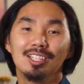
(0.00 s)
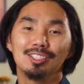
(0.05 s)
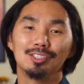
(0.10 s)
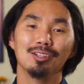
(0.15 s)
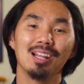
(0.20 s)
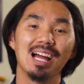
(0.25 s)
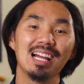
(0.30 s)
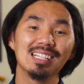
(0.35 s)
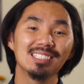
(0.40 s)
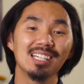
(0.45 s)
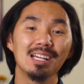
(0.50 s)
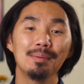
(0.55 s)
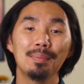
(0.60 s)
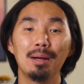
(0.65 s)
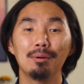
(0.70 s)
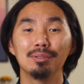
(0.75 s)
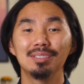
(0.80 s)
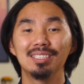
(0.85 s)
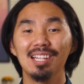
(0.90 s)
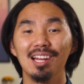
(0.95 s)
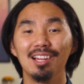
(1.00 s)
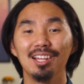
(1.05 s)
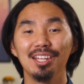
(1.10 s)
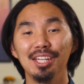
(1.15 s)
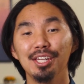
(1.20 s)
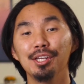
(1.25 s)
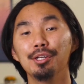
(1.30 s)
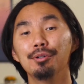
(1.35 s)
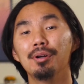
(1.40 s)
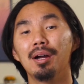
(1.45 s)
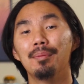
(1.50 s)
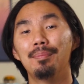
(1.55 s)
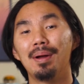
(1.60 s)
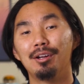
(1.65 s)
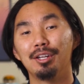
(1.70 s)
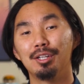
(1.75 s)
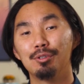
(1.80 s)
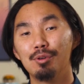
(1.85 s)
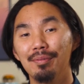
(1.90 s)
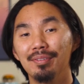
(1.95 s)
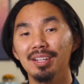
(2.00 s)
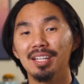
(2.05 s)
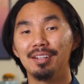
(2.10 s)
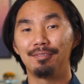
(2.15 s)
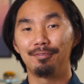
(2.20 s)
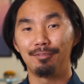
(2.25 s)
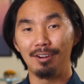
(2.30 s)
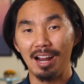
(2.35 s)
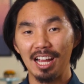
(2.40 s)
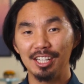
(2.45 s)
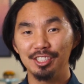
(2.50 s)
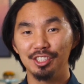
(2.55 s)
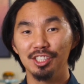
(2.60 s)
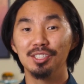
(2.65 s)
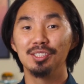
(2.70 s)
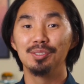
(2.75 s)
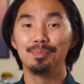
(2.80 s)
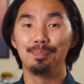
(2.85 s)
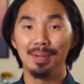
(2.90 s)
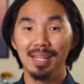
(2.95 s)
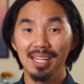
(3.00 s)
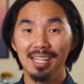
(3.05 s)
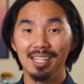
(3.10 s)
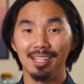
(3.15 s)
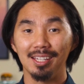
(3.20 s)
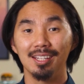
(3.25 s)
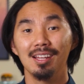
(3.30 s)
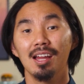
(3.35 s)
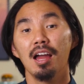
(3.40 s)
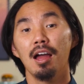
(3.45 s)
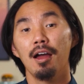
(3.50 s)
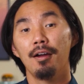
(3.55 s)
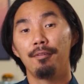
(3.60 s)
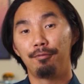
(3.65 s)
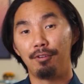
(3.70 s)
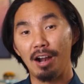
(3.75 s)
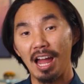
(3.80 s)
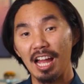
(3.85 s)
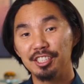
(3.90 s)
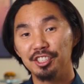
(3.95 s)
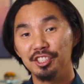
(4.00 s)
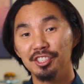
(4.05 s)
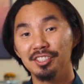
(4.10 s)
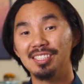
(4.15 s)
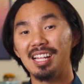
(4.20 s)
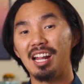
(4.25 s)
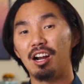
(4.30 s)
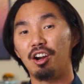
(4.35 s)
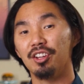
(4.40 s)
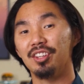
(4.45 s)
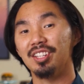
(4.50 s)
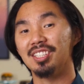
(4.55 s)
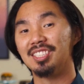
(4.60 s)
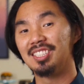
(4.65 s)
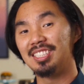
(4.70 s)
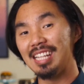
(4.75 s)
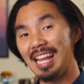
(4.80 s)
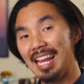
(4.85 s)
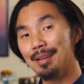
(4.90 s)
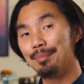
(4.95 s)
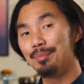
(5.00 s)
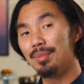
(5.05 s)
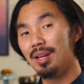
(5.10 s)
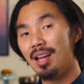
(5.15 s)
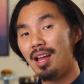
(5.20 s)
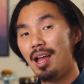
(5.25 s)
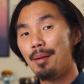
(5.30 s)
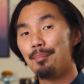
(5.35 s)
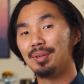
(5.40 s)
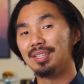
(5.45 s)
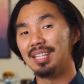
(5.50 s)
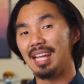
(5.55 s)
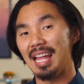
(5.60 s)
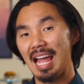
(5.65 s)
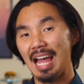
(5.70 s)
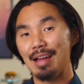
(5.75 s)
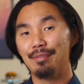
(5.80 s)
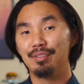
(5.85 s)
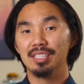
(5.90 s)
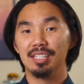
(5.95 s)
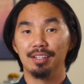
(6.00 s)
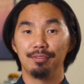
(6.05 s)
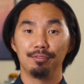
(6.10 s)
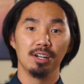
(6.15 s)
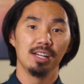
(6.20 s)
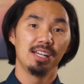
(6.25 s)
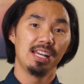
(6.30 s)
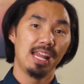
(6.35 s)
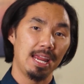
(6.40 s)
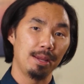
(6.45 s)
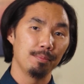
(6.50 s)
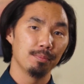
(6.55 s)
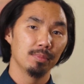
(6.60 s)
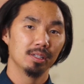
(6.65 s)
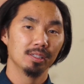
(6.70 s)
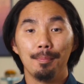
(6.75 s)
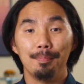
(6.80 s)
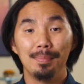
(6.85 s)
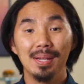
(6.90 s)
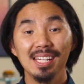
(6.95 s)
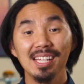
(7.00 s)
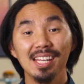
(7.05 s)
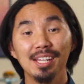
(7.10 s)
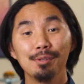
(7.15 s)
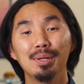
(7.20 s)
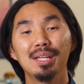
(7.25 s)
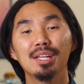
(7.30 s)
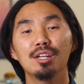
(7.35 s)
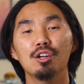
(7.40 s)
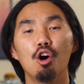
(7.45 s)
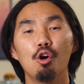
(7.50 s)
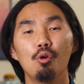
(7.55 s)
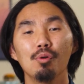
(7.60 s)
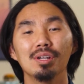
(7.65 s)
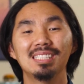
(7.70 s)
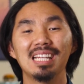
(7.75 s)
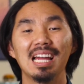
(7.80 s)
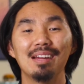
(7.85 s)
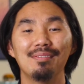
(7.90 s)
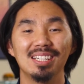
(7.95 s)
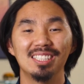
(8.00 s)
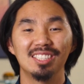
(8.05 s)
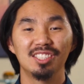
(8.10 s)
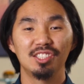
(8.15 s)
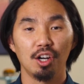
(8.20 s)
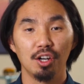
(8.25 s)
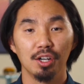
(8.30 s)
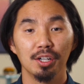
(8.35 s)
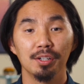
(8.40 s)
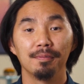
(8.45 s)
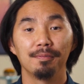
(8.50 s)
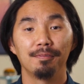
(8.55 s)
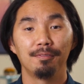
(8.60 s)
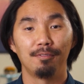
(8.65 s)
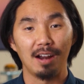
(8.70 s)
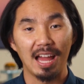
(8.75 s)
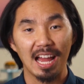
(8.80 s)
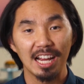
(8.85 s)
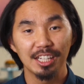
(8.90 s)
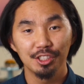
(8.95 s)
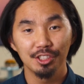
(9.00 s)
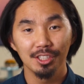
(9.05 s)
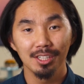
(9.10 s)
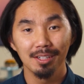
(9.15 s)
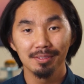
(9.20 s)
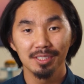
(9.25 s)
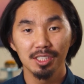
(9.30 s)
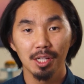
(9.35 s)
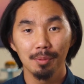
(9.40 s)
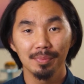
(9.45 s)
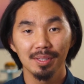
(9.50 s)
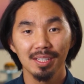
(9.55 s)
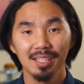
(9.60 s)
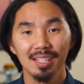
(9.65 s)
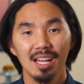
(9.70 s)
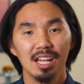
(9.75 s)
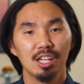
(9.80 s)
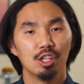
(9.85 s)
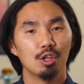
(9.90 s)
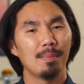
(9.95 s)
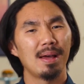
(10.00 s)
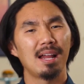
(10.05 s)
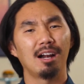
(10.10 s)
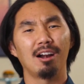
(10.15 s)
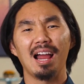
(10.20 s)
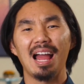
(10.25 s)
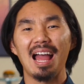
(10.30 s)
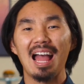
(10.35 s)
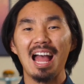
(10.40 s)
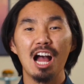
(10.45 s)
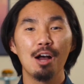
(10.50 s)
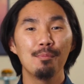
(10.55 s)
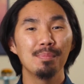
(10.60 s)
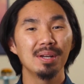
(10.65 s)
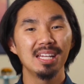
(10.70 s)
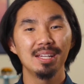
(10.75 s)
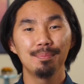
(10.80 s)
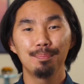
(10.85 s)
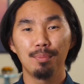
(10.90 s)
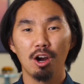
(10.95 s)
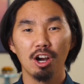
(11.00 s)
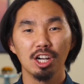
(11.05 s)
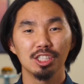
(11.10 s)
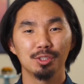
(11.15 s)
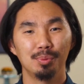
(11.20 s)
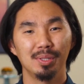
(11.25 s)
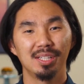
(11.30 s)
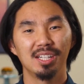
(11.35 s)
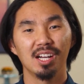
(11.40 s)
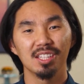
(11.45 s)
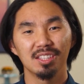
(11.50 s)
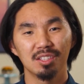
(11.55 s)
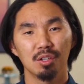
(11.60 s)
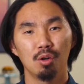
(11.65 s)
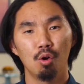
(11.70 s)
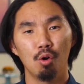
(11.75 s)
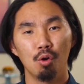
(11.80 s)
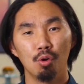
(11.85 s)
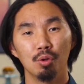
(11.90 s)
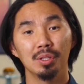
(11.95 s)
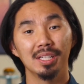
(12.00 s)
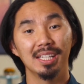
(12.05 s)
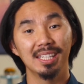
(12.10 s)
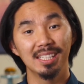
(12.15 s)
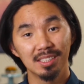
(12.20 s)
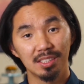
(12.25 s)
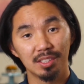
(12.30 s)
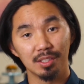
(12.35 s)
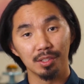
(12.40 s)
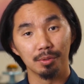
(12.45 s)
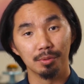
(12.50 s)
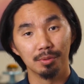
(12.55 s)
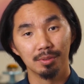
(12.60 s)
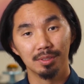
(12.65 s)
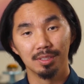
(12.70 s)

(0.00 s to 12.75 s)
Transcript: So last time I was telling you about equivalent fractions being fractions that are the same, but they have a different name. Meaning we can always have a certain fraction of something no matter how many parts we cut the whole into.